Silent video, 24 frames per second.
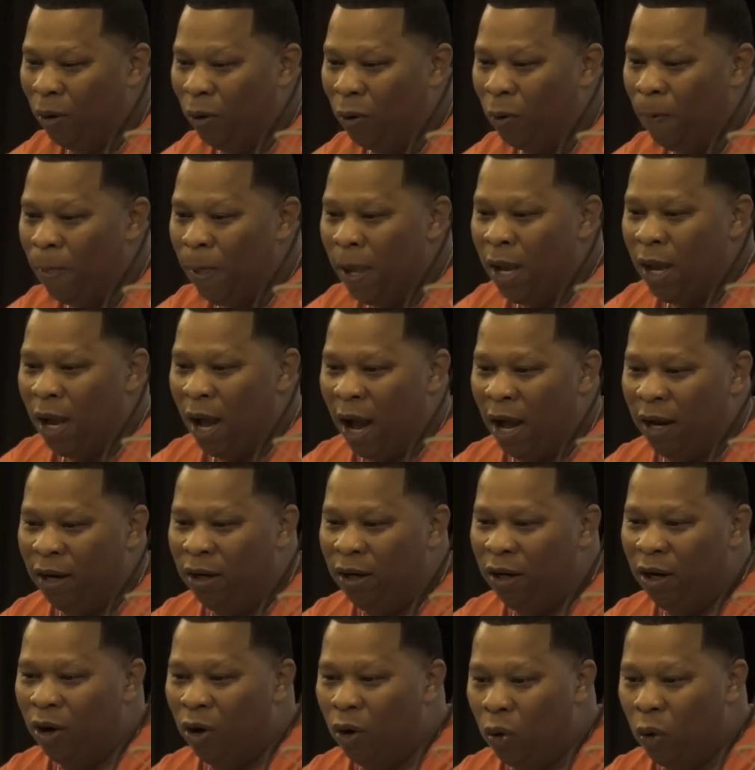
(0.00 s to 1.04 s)
bro,
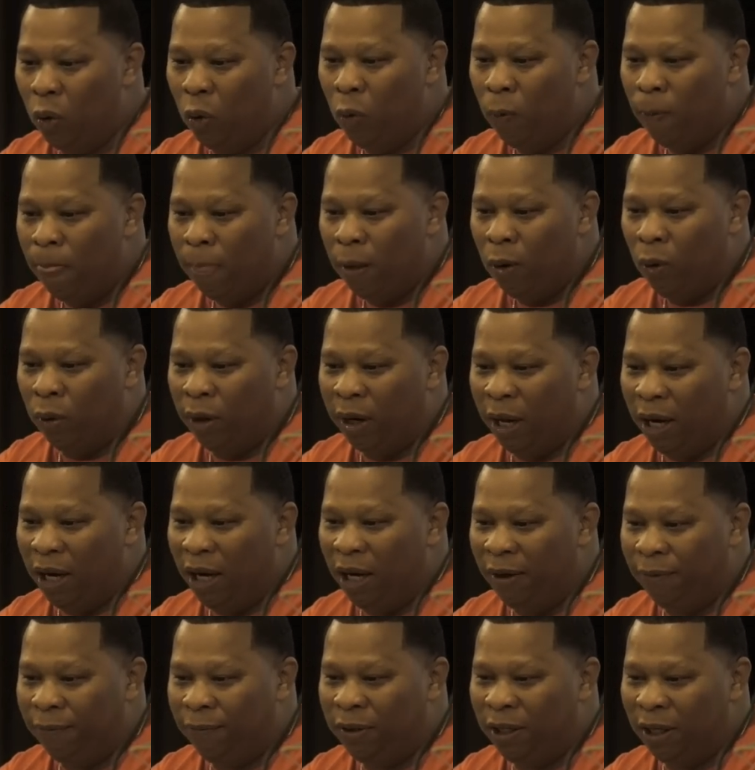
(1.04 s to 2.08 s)
I know when
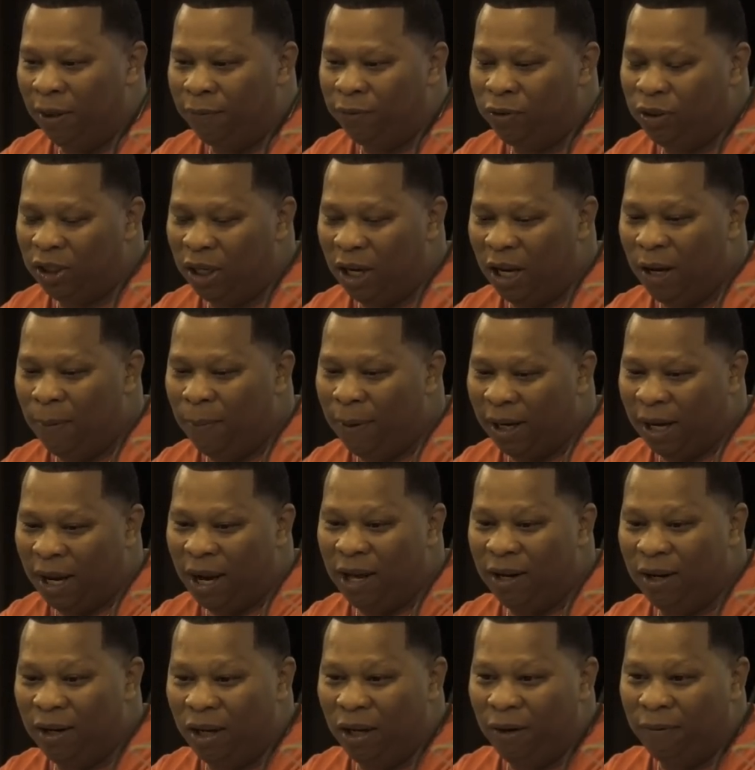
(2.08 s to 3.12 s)
I left Def Jam,
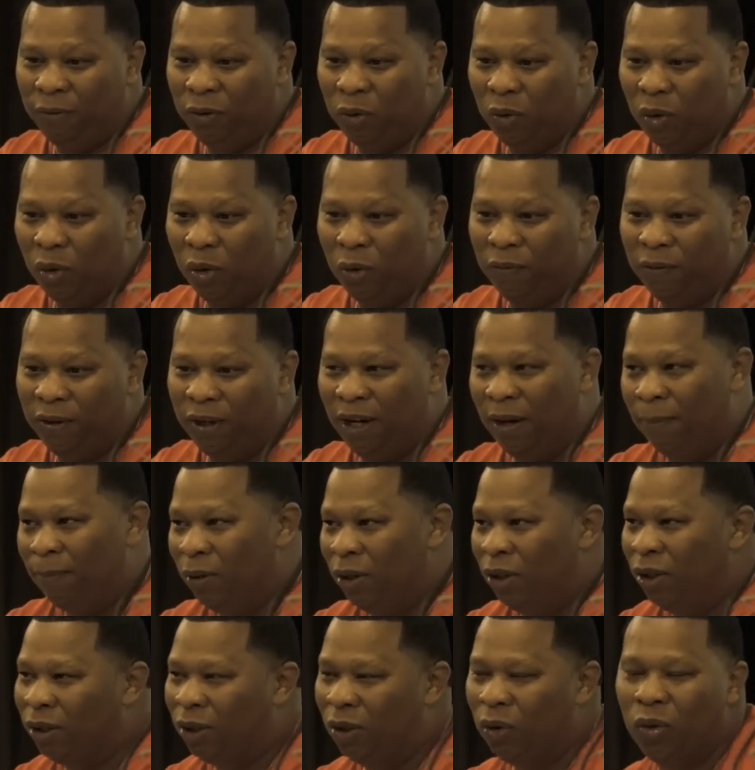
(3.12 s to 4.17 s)
I kind of left you over
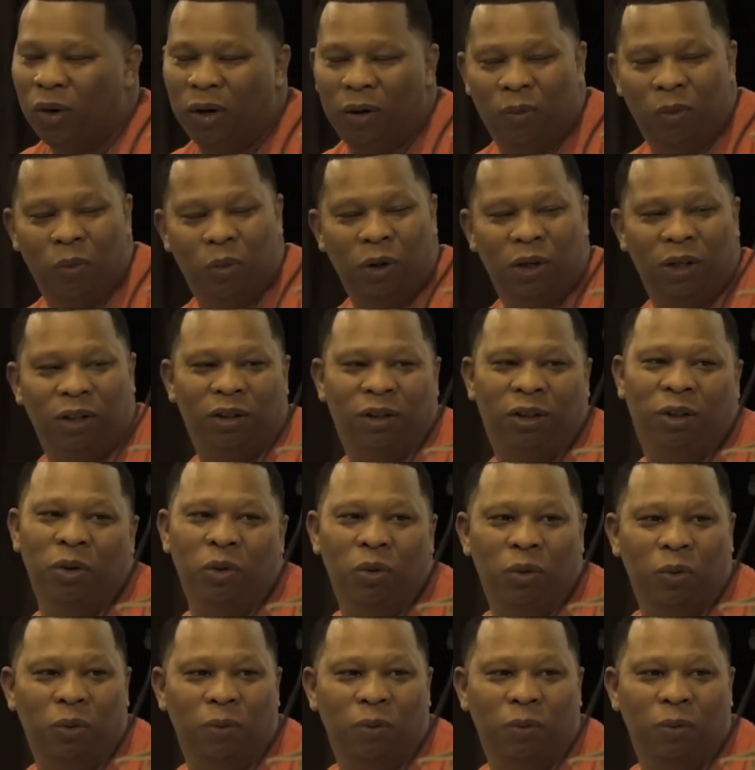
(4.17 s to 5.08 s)
there. I'm going to hook you up with